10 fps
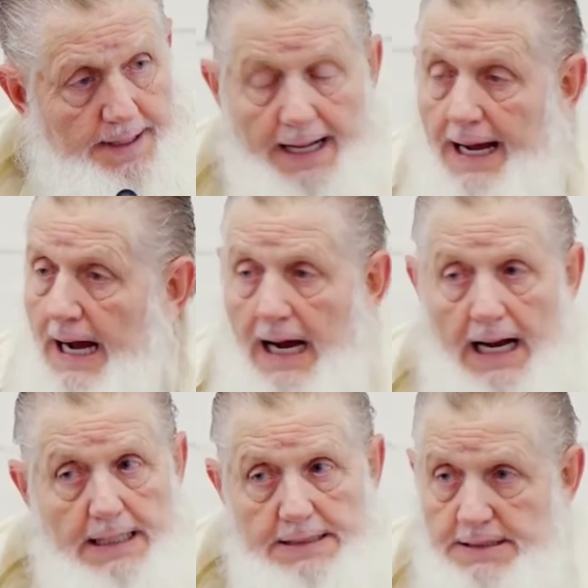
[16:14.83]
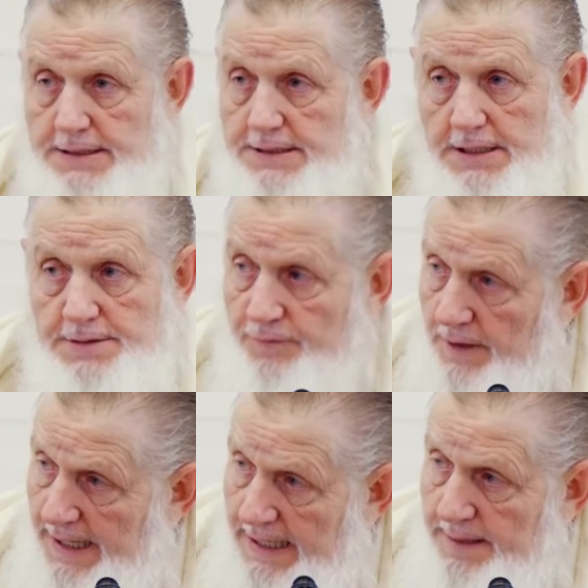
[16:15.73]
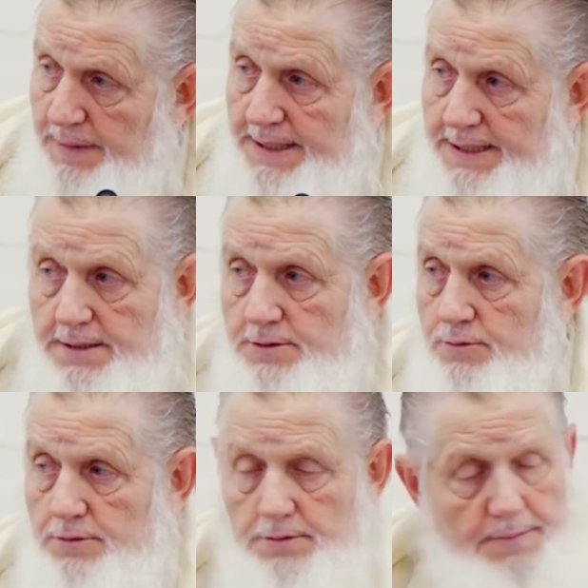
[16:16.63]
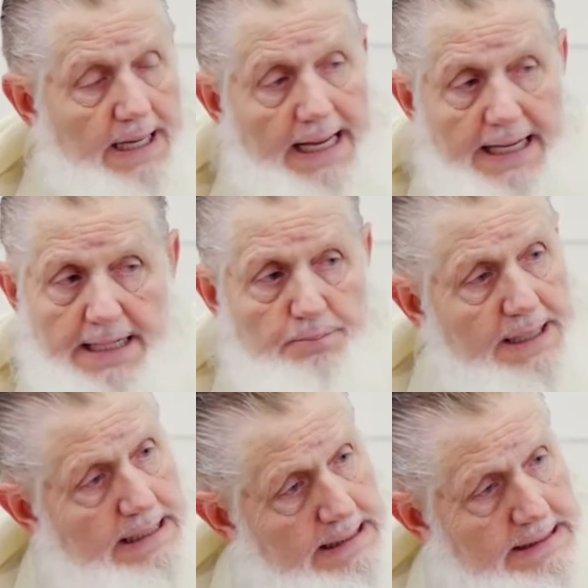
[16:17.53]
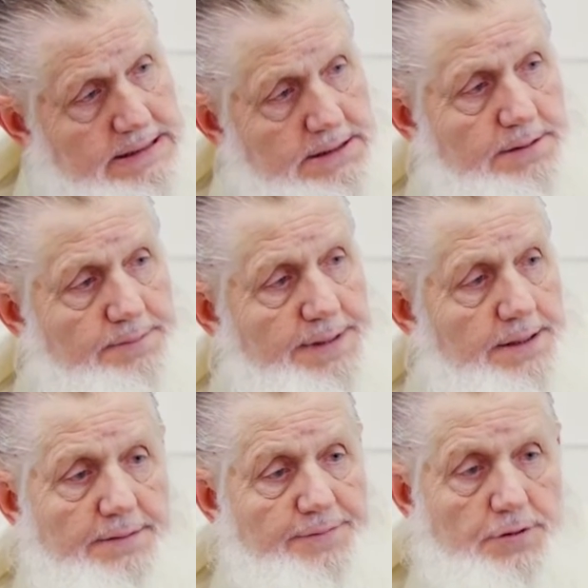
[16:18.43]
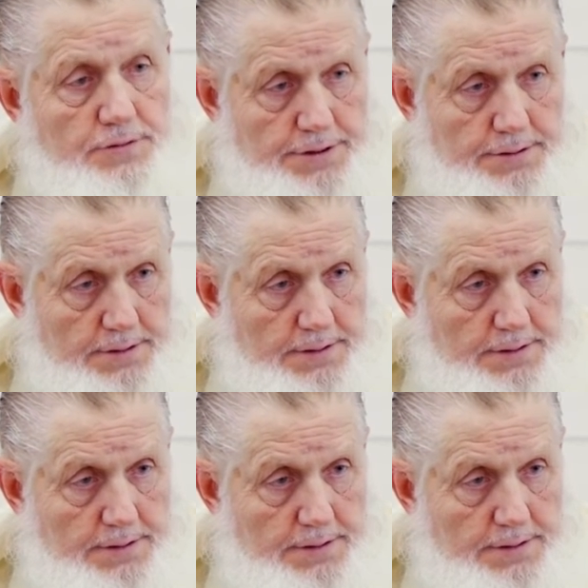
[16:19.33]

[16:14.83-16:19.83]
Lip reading: And I highly suggest for anybody in this room, anybody listening to me in the future,